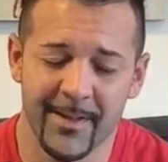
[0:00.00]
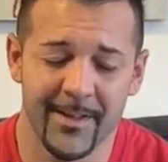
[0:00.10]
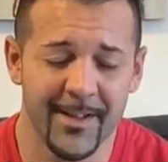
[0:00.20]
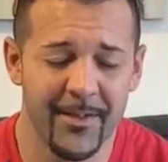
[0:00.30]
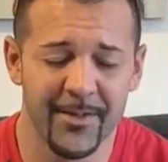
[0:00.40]

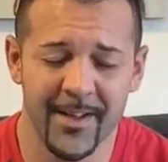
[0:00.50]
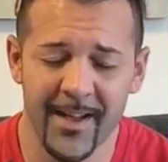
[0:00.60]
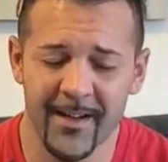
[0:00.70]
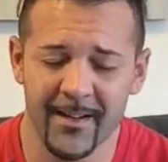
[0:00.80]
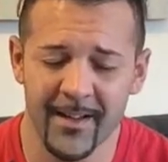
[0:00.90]
another
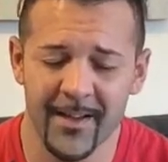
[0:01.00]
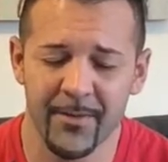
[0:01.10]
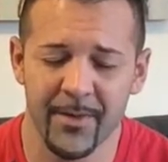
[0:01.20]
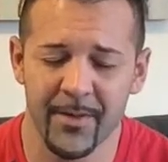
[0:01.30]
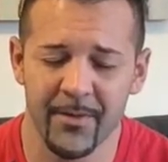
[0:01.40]
day in a
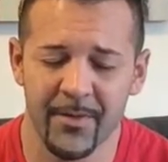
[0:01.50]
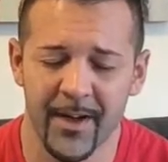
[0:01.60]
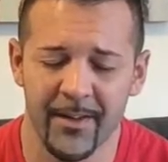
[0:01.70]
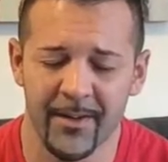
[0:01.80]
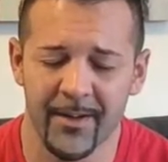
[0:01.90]
life with you,
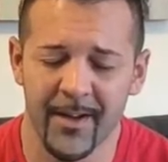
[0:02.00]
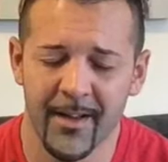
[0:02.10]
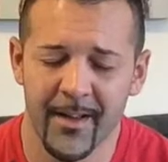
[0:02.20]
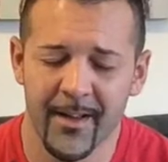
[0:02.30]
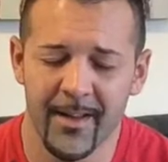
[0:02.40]
Father.
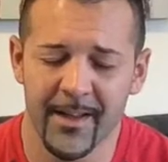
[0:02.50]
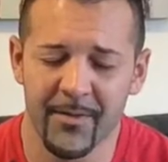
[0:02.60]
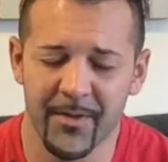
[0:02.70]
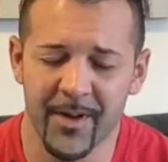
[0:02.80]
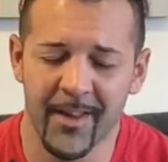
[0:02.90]
Thank
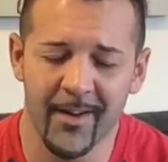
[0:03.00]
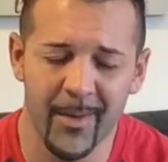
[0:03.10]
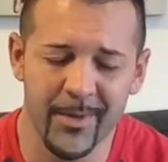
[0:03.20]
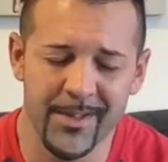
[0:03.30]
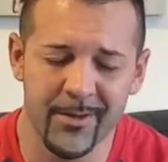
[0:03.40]
you for another
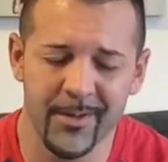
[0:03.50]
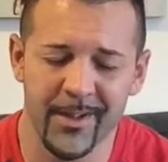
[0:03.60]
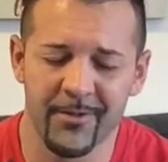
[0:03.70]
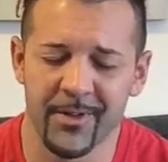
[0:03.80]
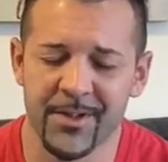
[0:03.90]

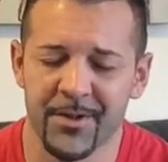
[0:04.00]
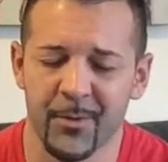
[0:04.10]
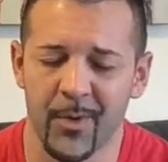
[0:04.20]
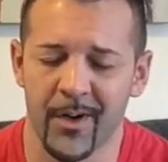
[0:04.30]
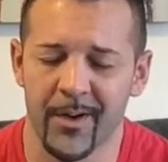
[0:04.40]
opportunity to read
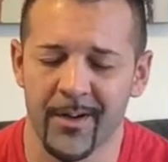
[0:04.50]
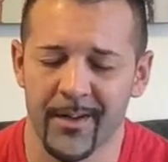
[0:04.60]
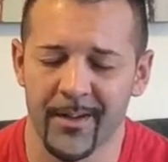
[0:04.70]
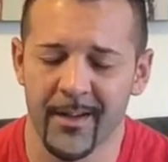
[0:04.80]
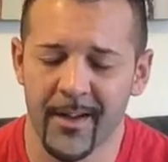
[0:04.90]
your word.
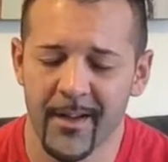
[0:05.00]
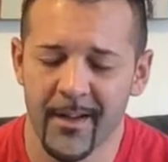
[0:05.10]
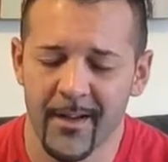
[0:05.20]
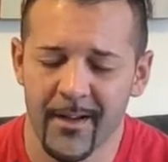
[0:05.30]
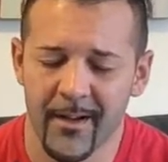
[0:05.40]
And
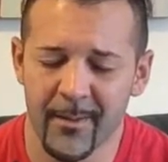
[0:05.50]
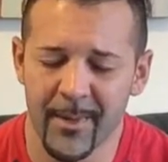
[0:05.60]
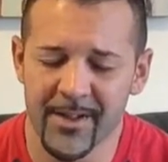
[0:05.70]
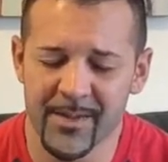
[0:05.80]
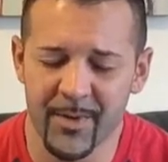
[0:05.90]

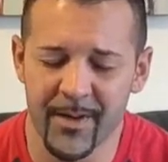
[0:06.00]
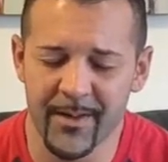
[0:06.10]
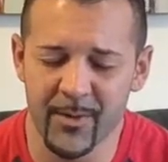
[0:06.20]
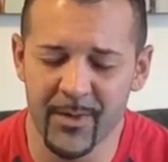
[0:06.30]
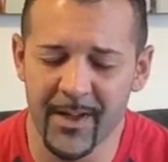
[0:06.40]
I just pray
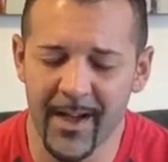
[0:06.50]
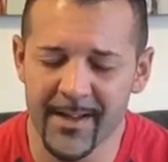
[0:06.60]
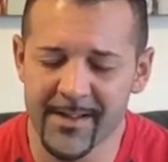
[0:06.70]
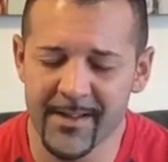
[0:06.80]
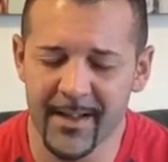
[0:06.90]
that you would guide
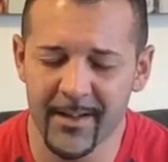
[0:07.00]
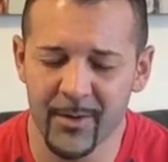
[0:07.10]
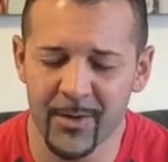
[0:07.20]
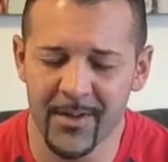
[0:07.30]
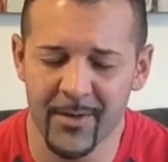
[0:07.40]
us today,
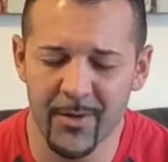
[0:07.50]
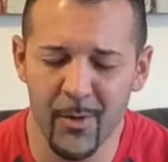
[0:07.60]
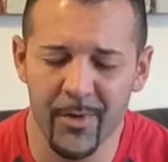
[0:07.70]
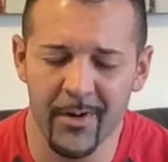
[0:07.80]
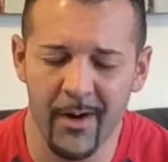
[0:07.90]
Lord, that you'd
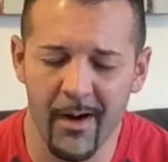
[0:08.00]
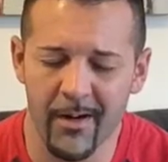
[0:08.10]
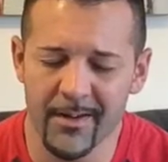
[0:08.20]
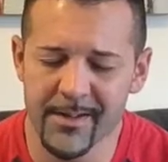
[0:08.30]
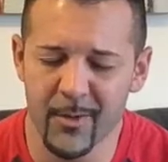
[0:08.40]
open our
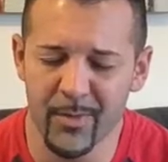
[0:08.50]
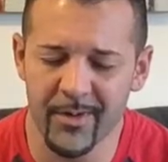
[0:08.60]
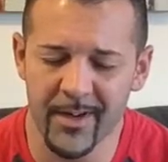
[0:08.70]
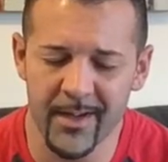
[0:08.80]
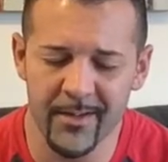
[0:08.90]
hearts and open
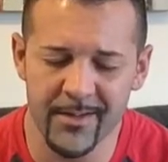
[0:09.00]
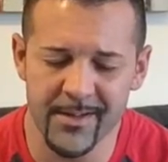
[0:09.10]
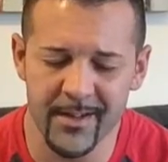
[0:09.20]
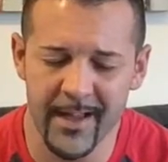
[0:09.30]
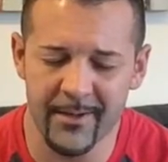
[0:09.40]
our
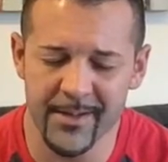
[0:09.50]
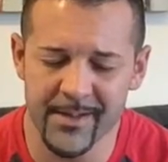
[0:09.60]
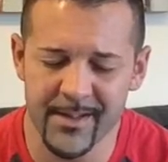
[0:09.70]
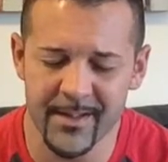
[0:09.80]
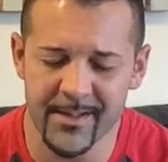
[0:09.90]
ears, allow
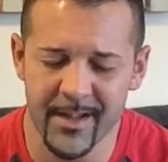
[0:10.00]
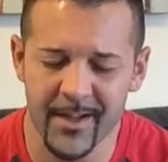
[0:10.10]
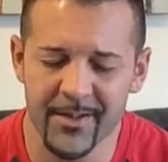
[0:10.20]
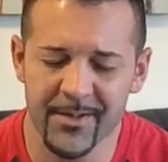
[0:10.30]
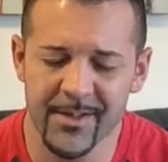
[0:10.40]
us to
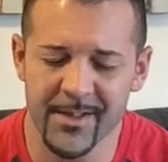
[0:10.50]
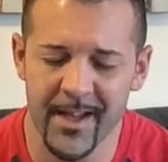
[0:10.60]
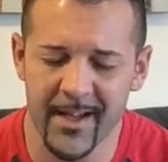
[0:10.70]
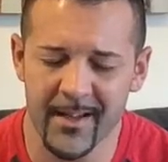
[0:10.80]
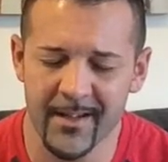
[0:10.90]

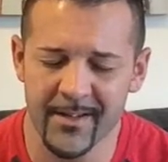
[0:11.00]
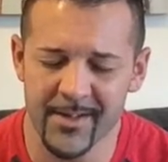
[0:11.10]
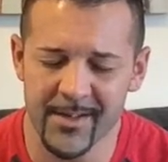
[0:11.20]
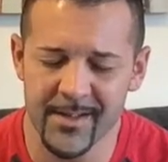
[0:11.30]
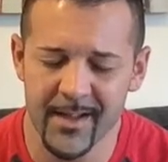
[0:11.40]
understand and
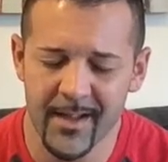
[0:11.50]
just